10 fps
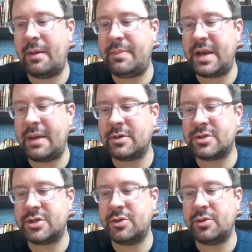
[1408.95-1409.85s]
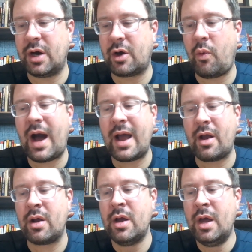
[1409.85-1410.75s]
been able to
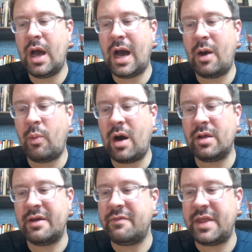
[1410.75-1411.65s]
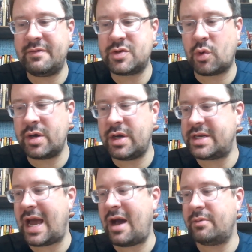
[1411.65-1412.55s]
acquire while they've torn it
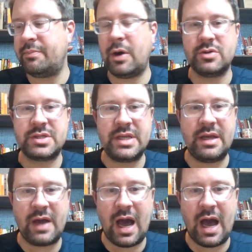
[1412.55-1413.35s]
down post Steve